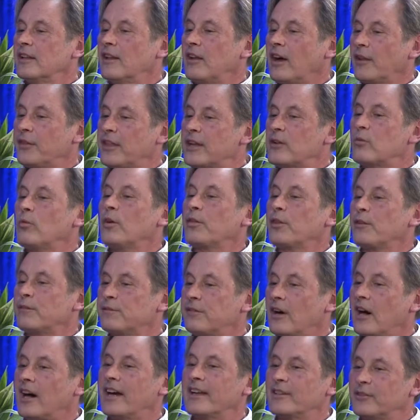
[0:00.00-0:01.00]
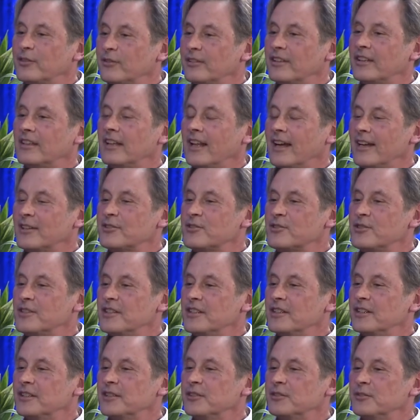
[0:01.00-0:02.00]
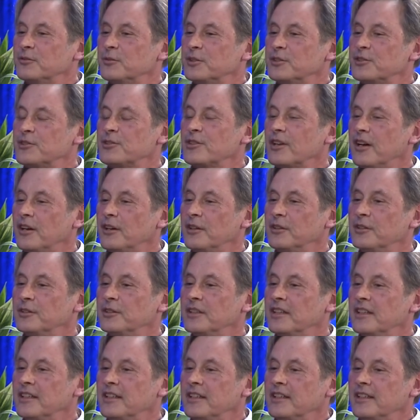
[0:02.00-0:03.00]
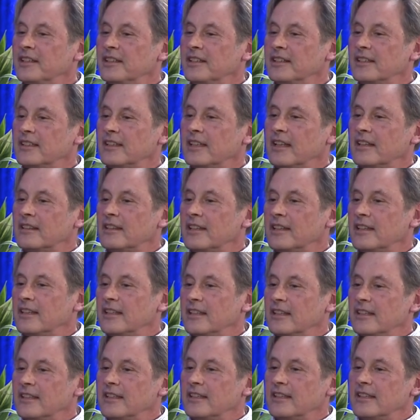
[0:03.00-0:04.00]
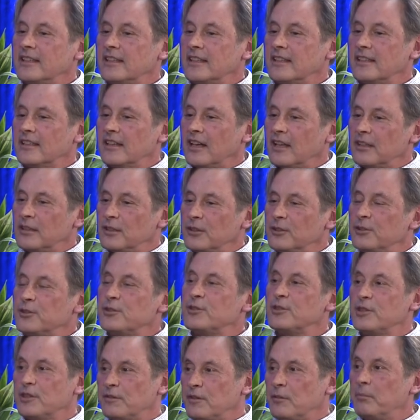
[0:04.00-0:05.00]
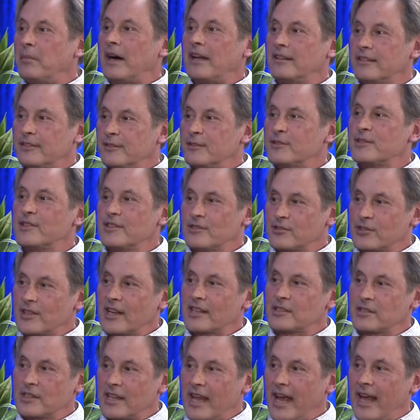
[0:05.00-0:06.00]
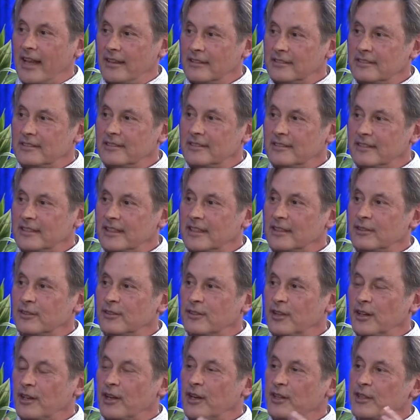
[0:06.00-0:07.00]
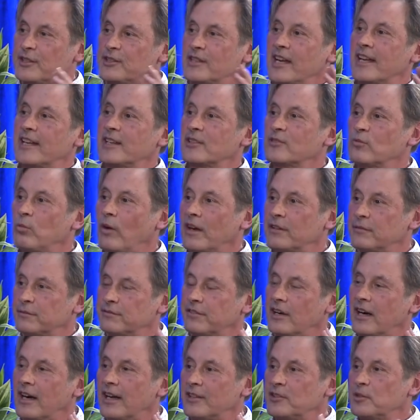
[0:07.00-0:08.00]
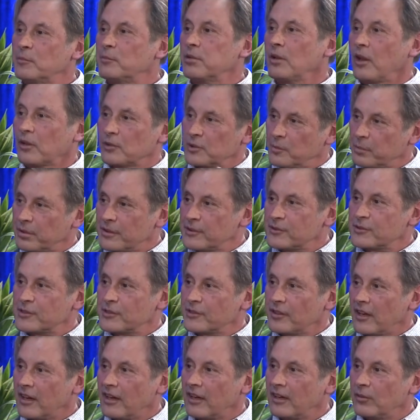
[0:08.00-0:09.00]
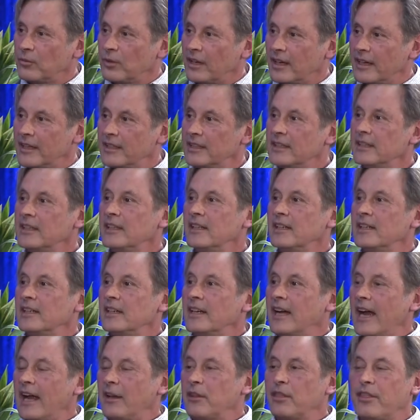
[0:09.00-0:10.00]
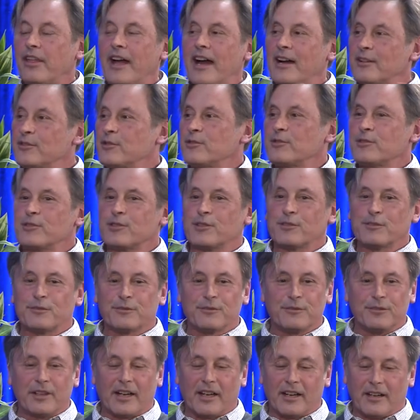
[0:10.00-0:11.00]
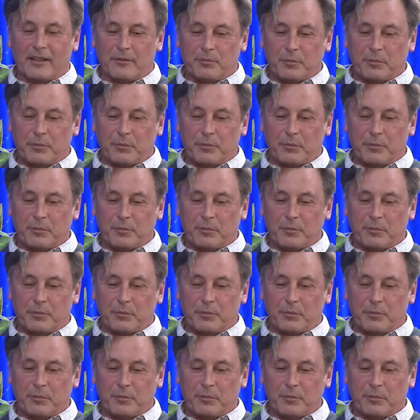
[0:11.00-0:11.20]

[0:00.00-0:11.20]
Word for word: I think what the fires did last year was show that the illusion of abundance is just that that it only takes one fire to block the Prince's Highway, and thousands of uh,